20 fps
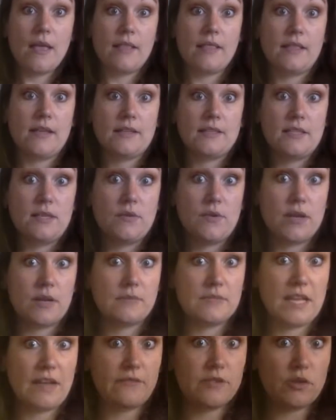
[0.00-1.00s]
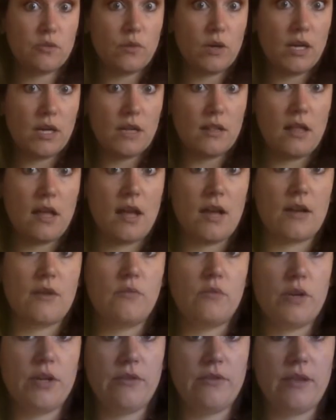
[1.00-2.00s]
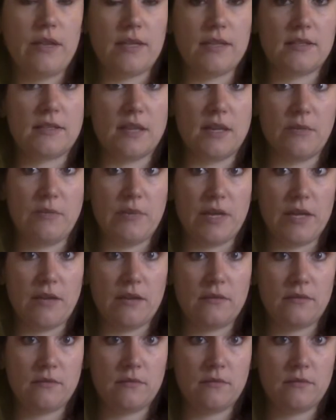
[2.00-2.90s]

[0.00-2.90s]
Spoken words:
Let's see what comes after 1 o'clock. What do you think it's going to be?